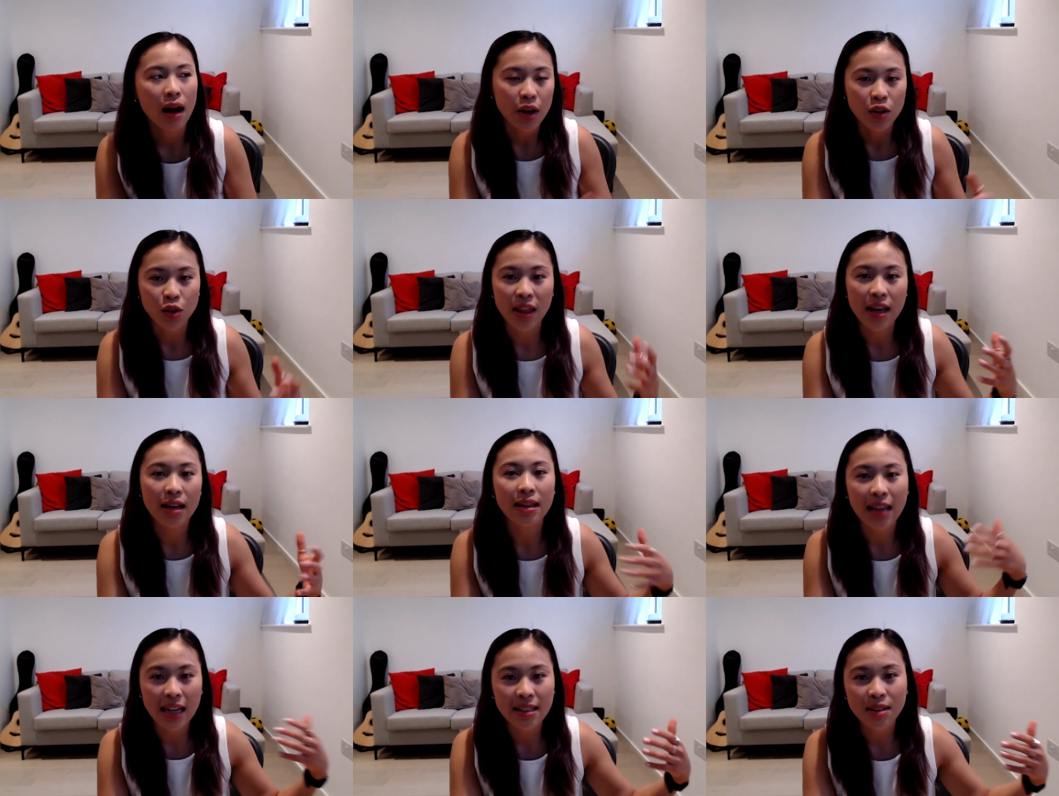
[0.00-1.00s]
So I think
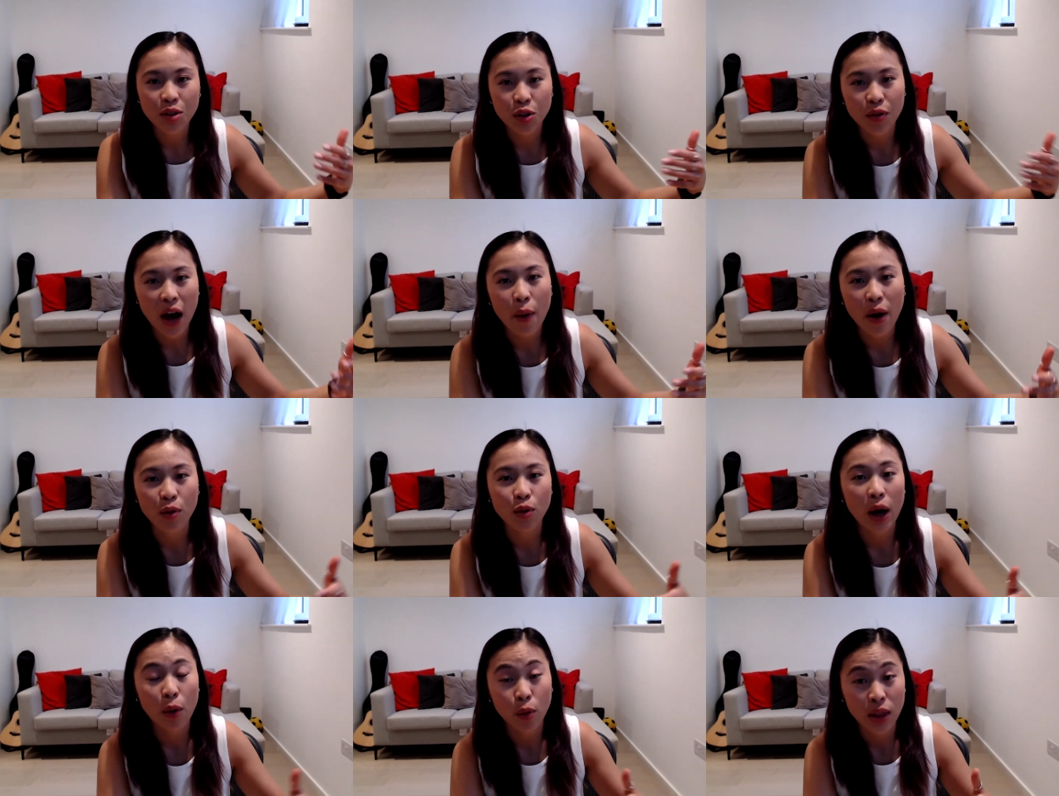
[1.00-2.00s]
that's sort of how I
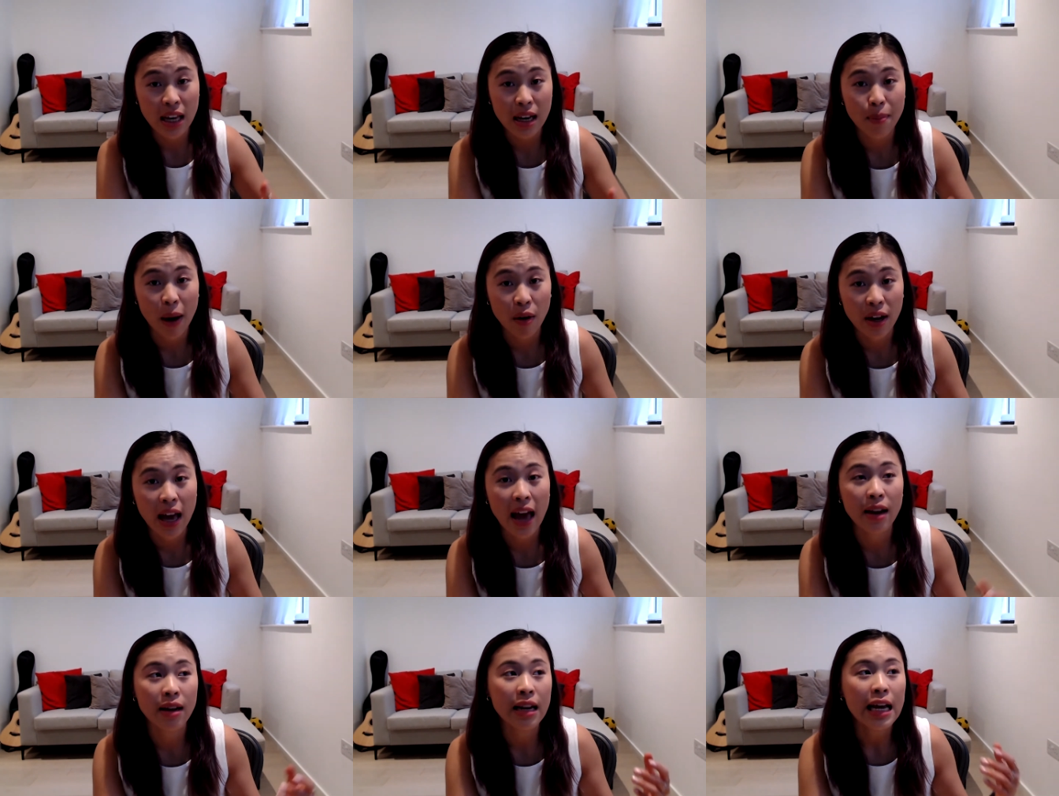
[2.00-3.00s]
would think about it.
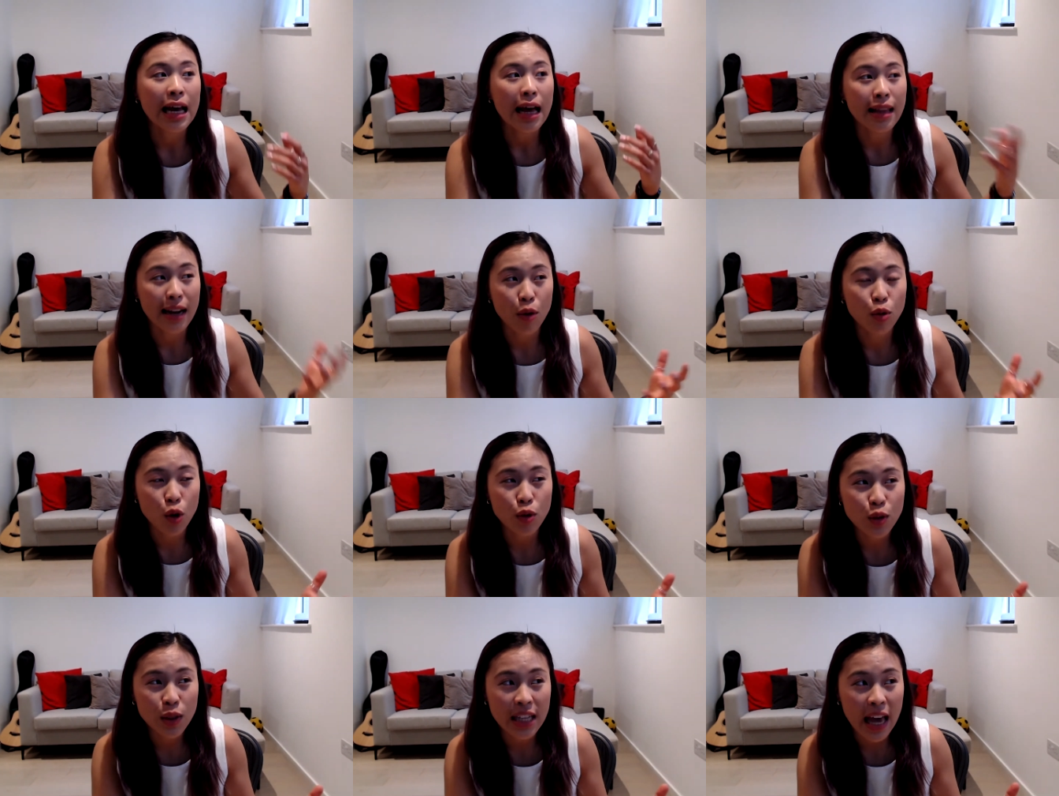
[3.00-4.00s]
And then I would
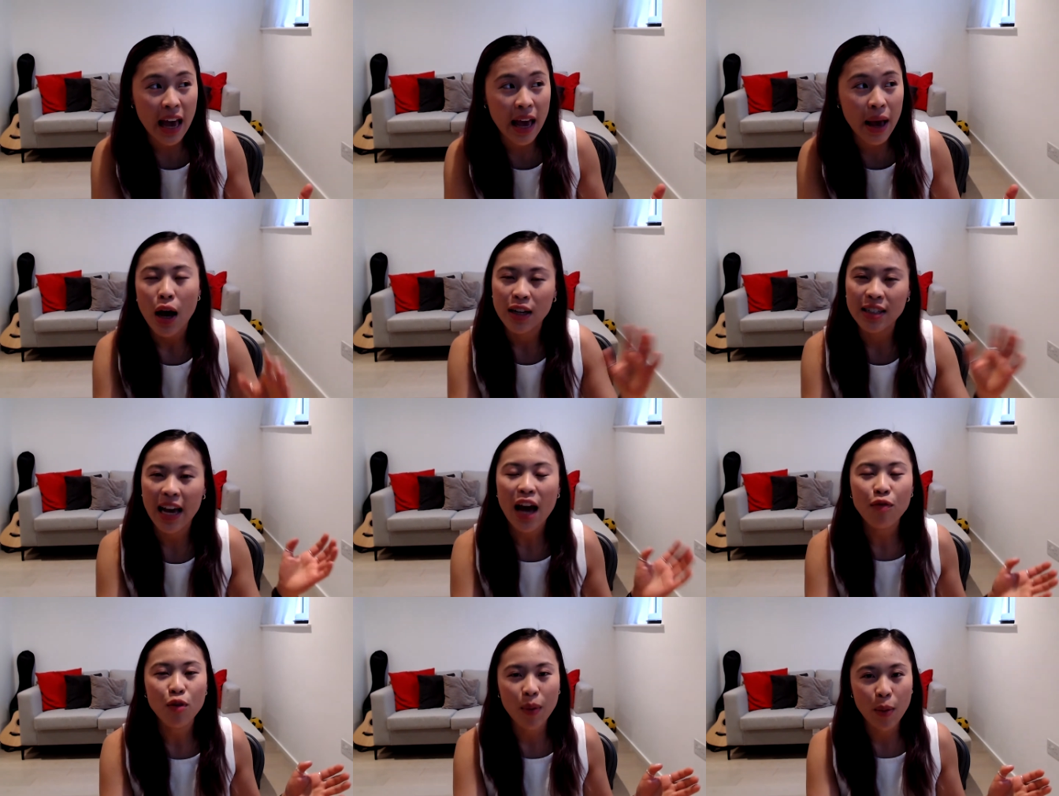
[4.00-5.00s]
also say, because I
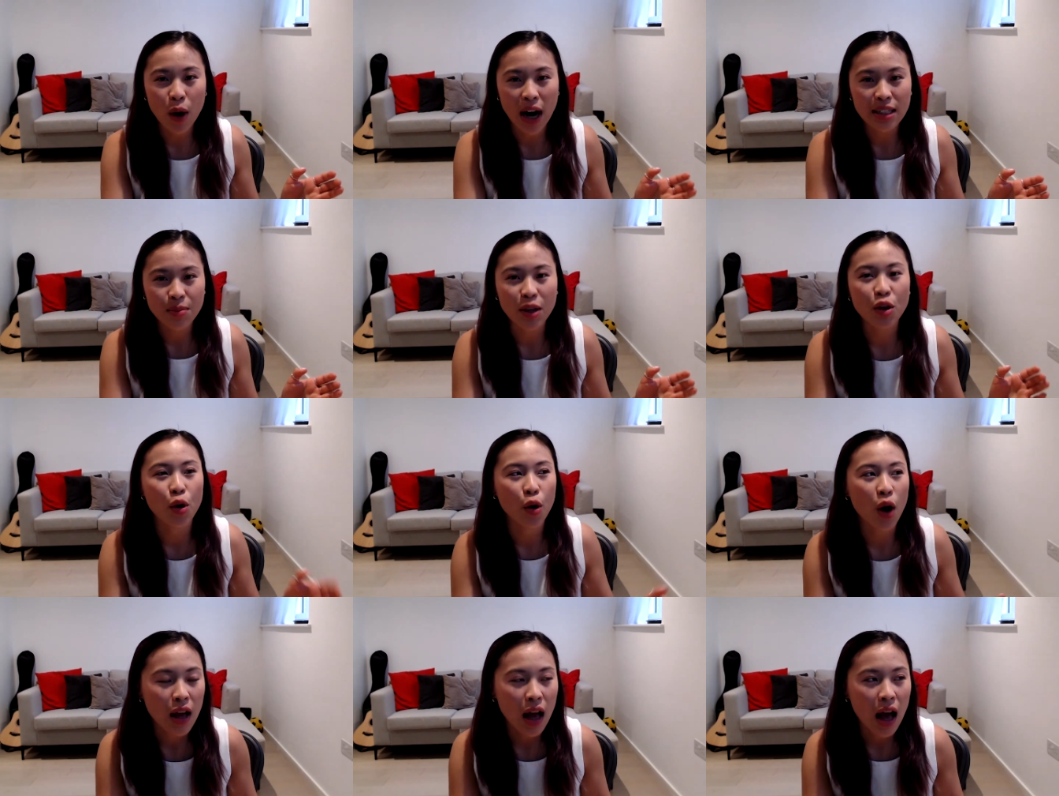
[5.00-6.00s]
had a few people ask me,
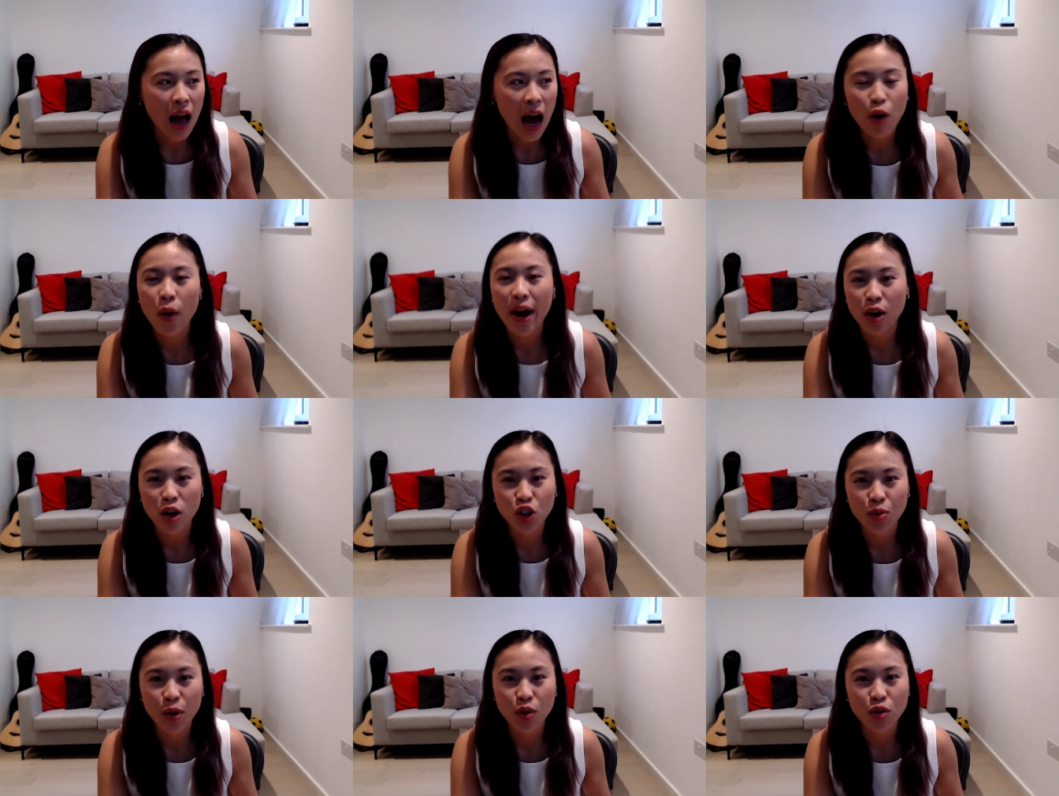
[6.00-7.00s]
how do I
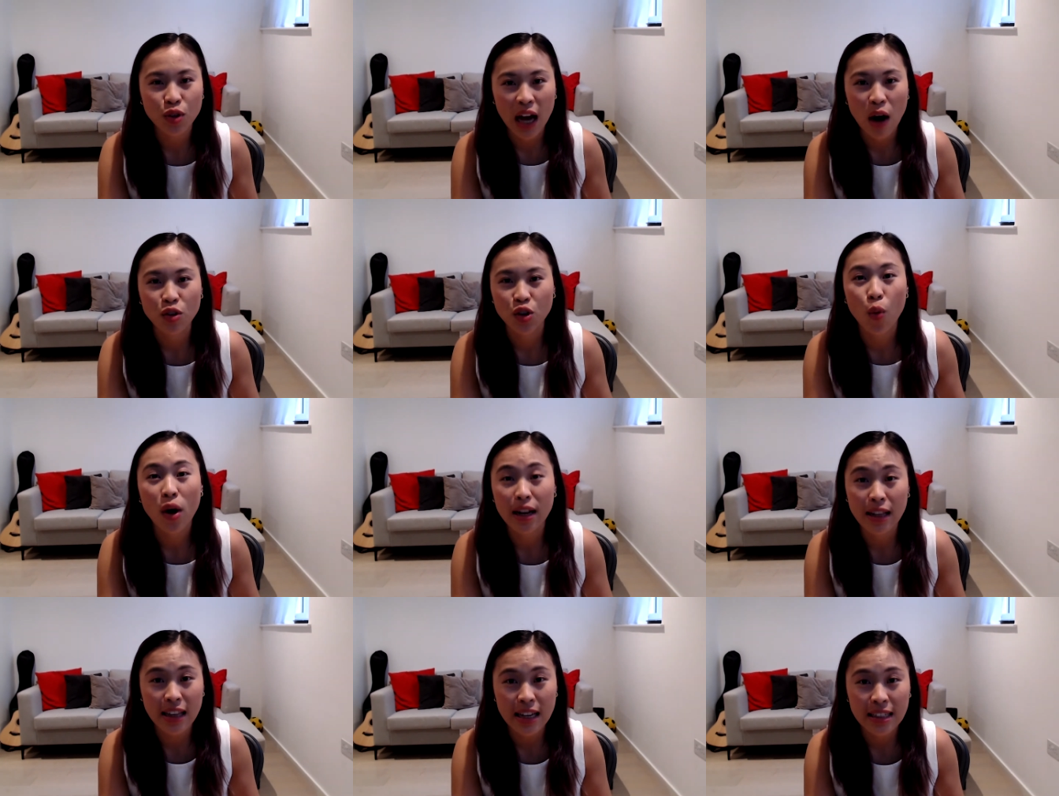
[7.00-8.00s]
contribute to DAOs, or what are
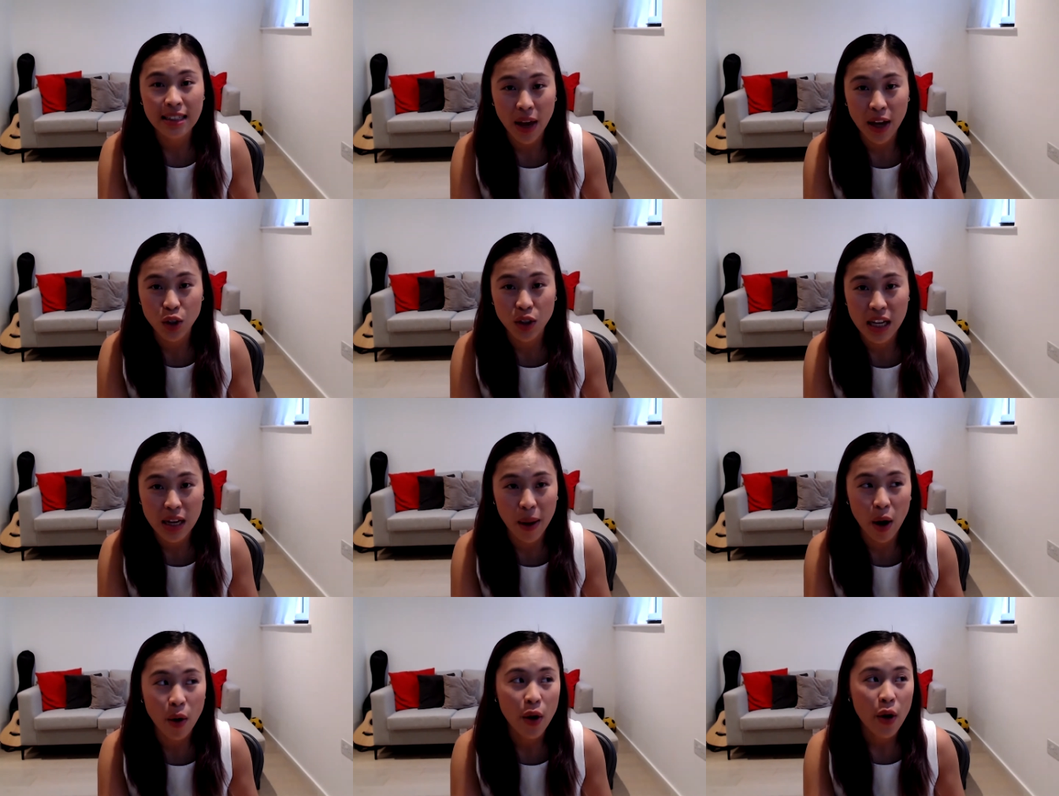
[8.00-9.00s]
the things I should think
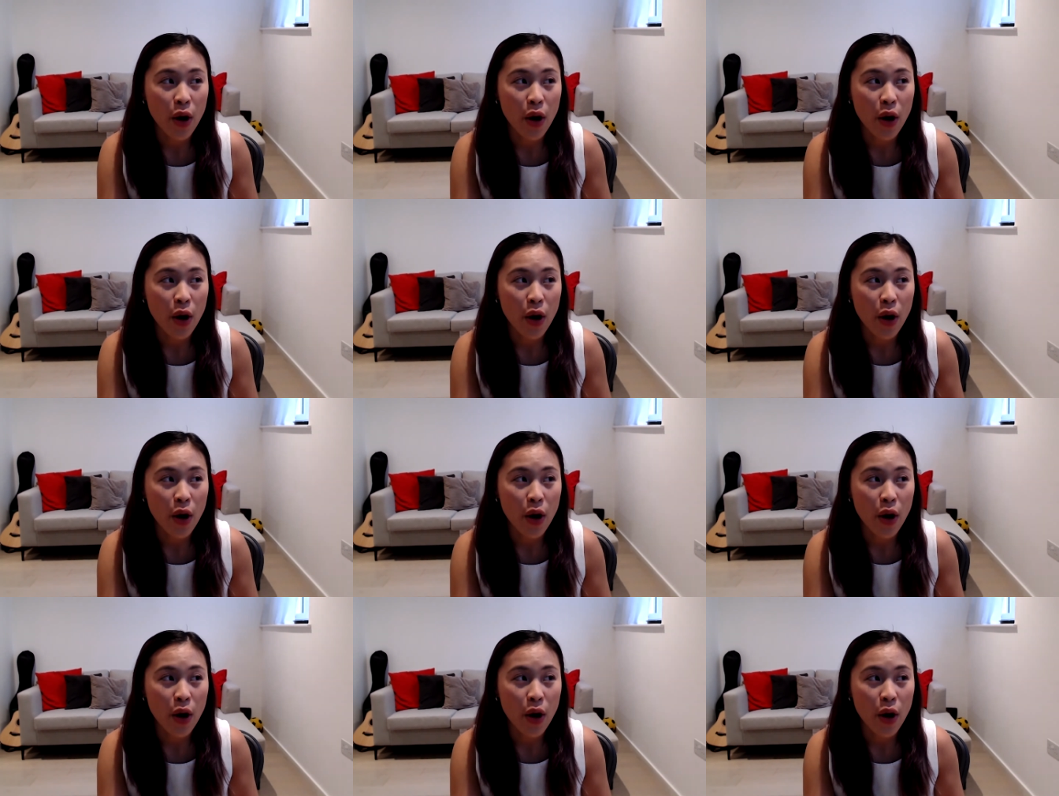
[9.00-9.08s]
about?